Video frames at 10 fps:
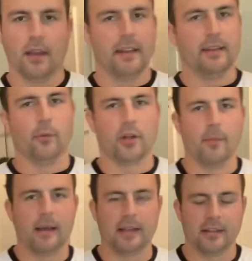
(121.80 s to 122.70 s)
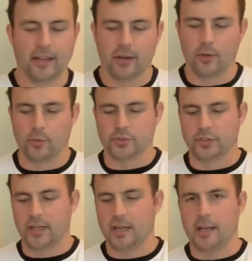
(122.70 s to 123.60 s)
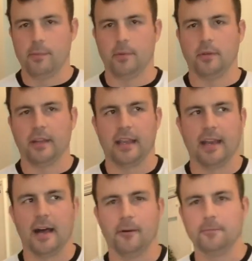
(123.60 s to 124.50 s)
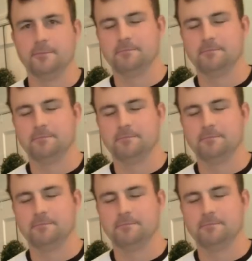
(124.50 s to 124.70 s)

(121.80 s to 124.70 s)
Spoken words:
And then we'll come back later and we'll shred it up and take it out.